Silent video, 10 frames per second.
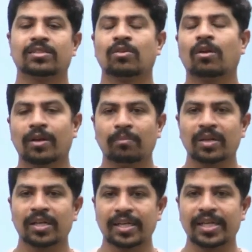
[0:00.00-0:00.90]
It's not
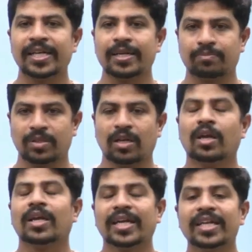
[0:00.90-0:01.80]
completely in depth,
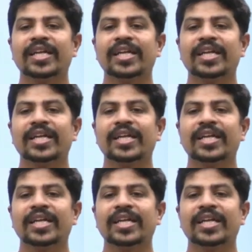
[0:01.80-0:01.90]
in